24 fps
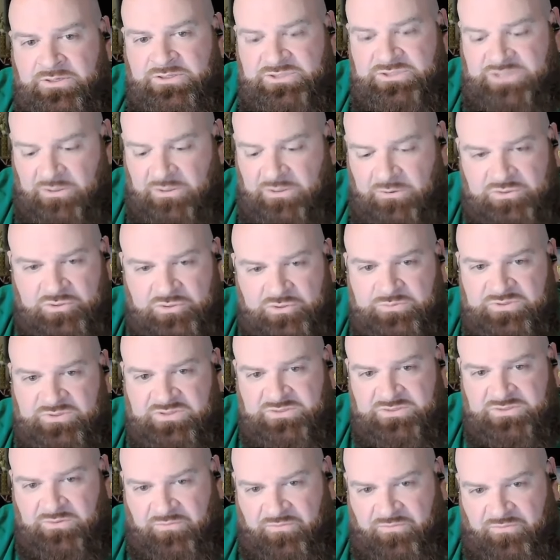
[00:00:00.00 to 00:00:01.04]
Sheryl Swoopes
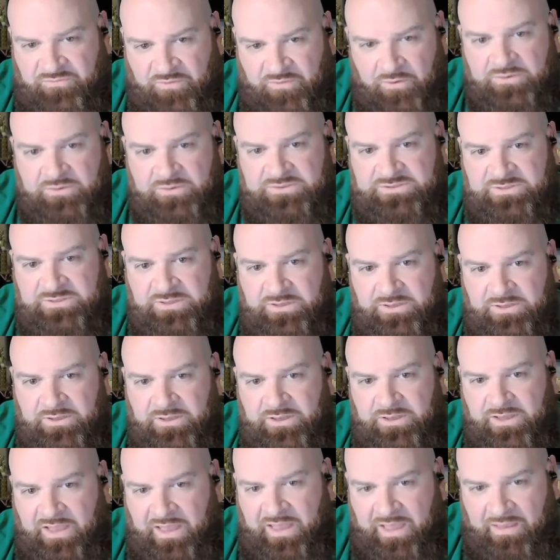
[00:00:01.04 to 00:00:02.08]
is the first
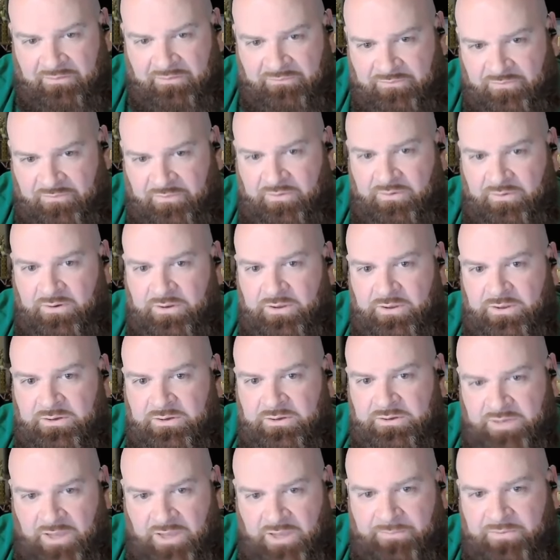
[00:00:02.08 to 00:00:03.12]
ever
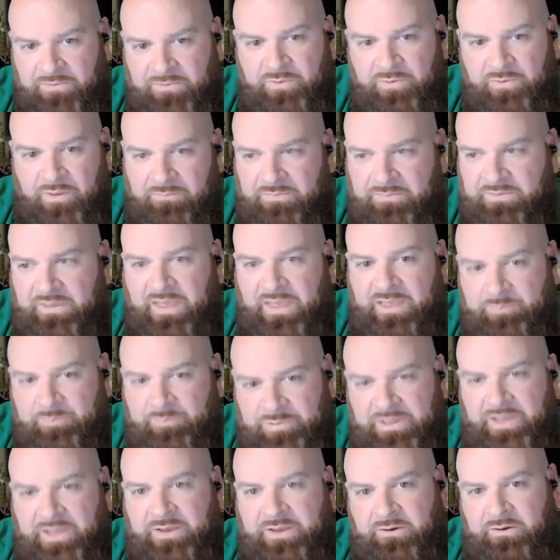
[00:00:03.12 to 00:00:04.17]
WNBA
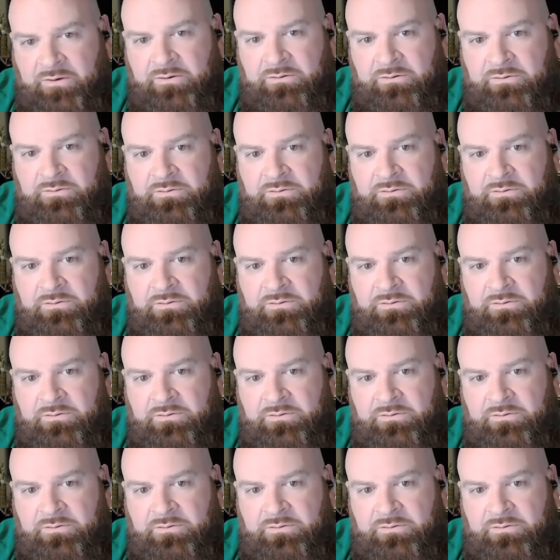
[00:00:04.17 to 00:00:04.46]
player.